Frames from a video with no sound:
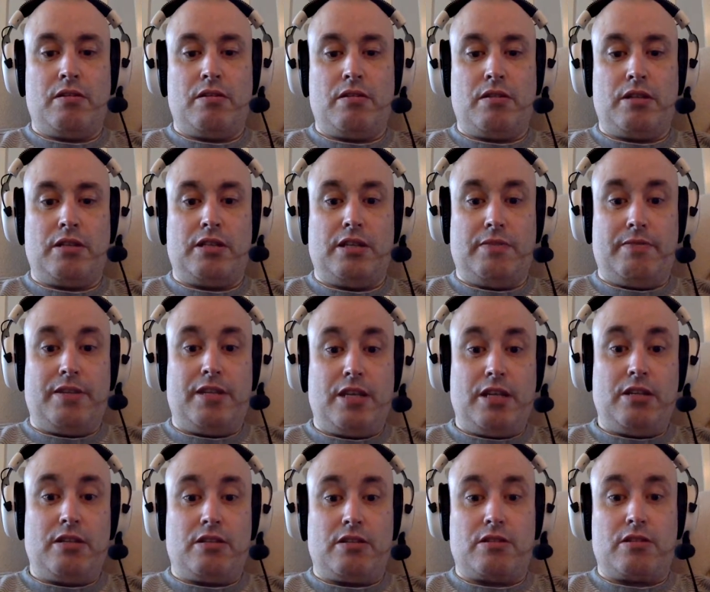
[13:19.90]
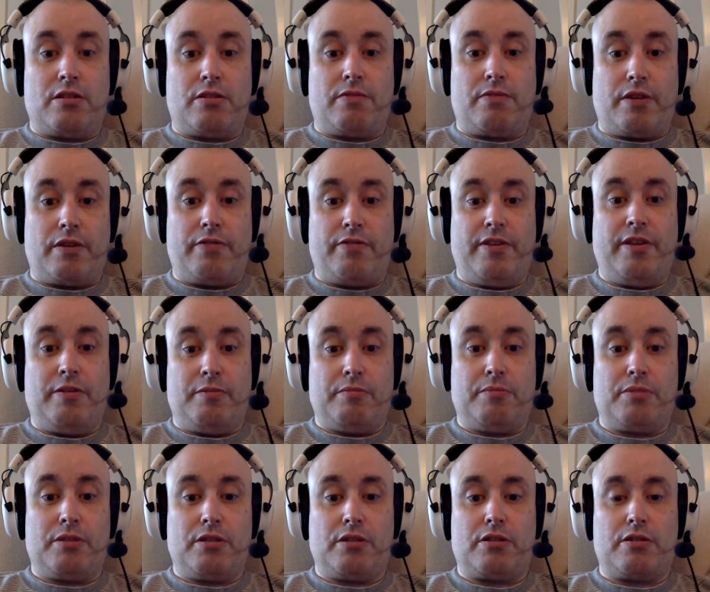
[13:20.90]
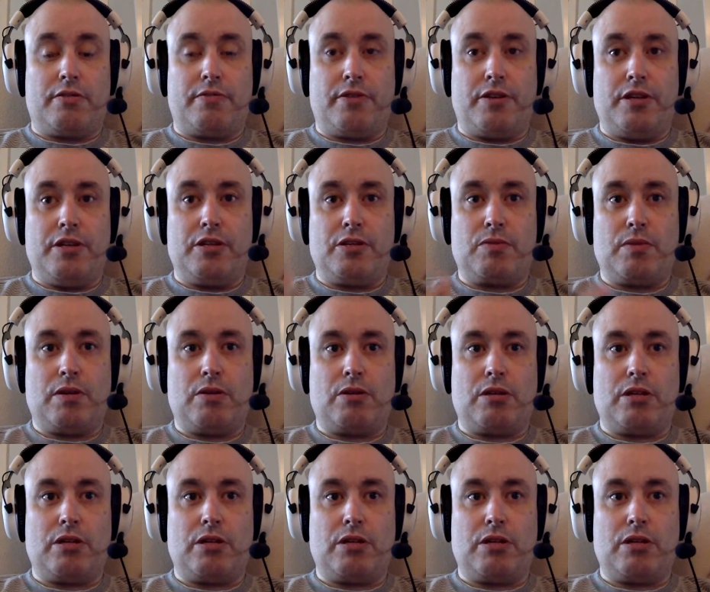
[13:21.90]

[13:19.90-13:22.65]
like DVDs and stuff, like films and stuff on it as well.